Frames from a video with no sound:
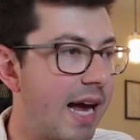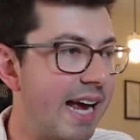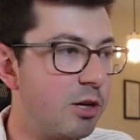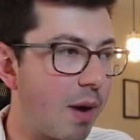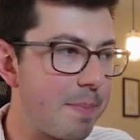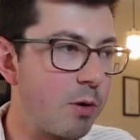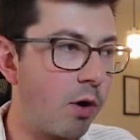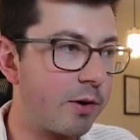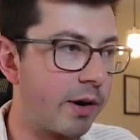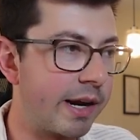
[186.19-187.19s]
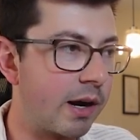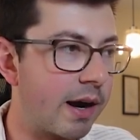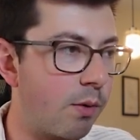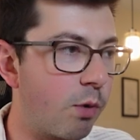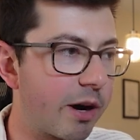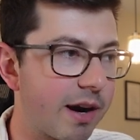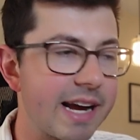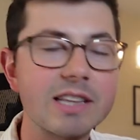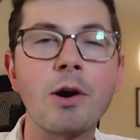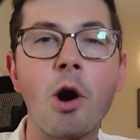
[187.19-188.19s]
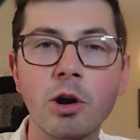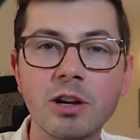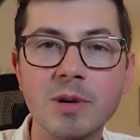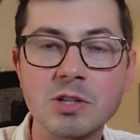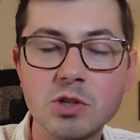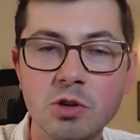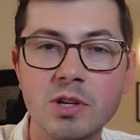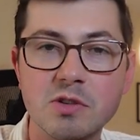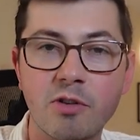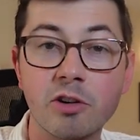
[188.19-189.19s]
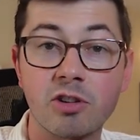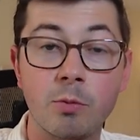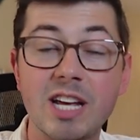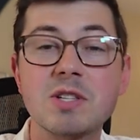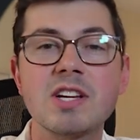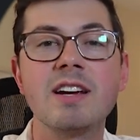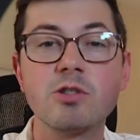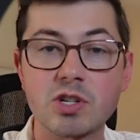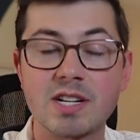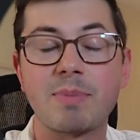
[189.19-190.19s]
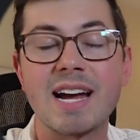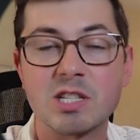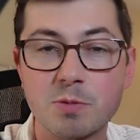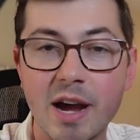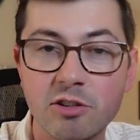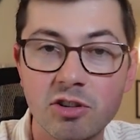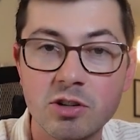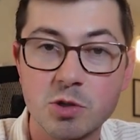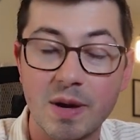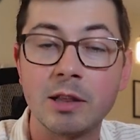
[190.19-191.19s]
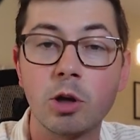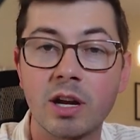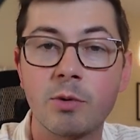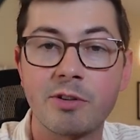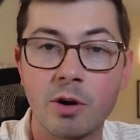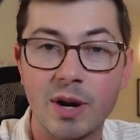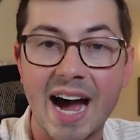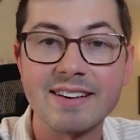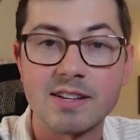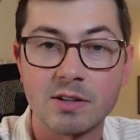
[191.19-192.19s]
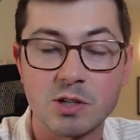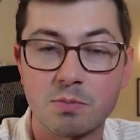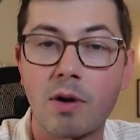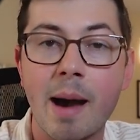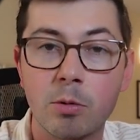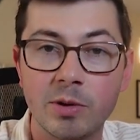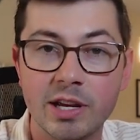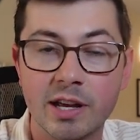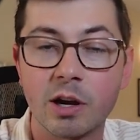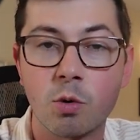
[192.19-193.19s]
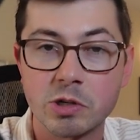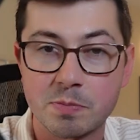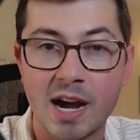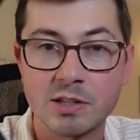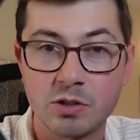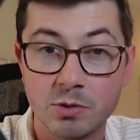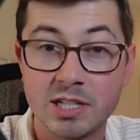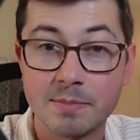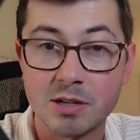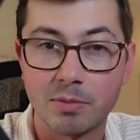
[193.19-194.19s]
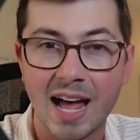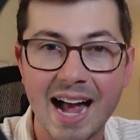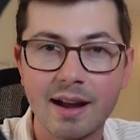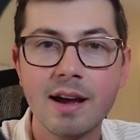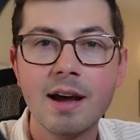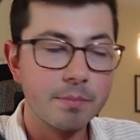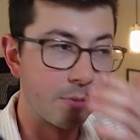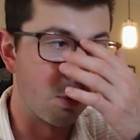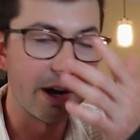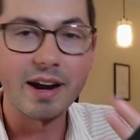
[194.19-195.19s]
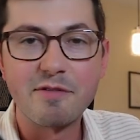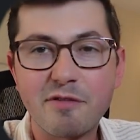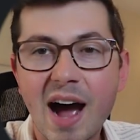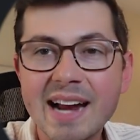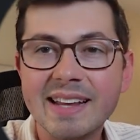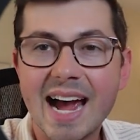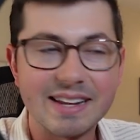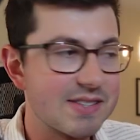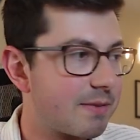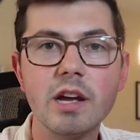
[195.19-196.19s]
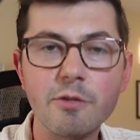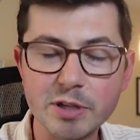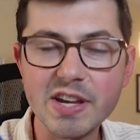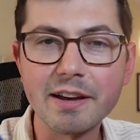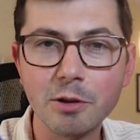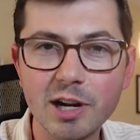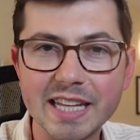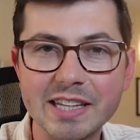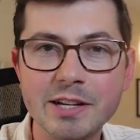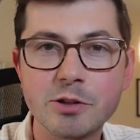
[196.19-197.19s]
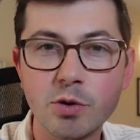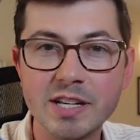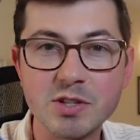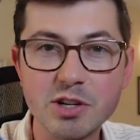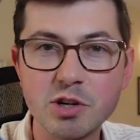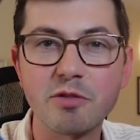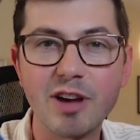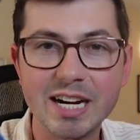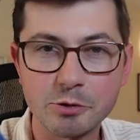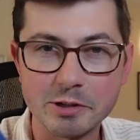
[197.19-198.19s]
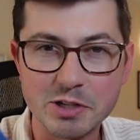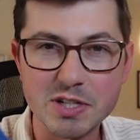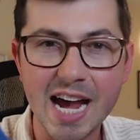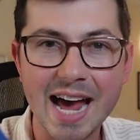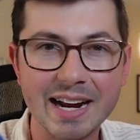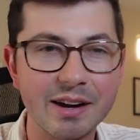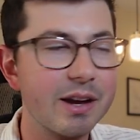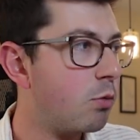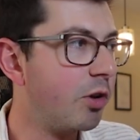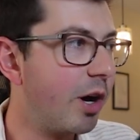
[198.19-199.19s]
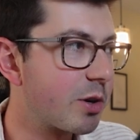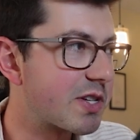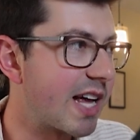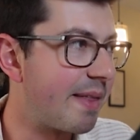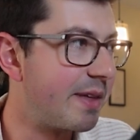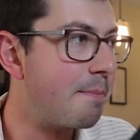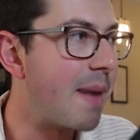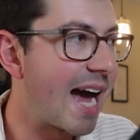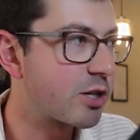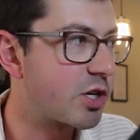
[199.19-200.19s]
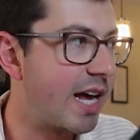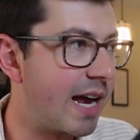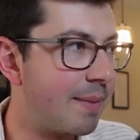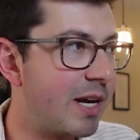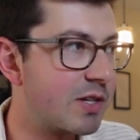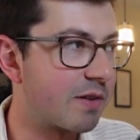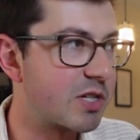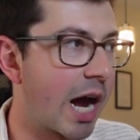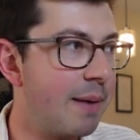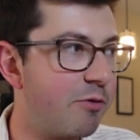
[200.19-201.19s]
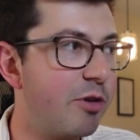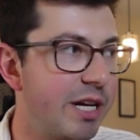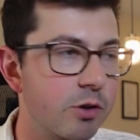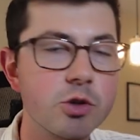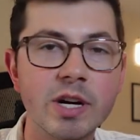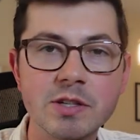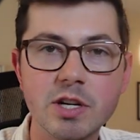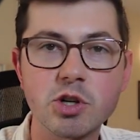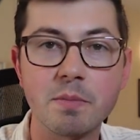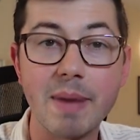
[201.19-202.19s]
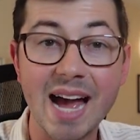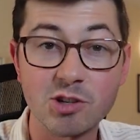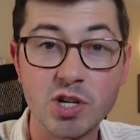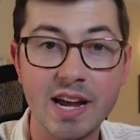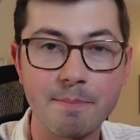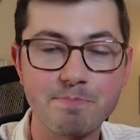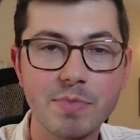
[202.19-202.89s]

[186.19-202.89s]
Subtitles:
And you might be wondering, where did I get the arguments to this function? We can see here just by inspection, just by looking with your own eyes, that this is probably going to correspond to dip to black. But where did I find that? If we take a look at the transition factory static, we'll notice that the match name is of type video transition match name.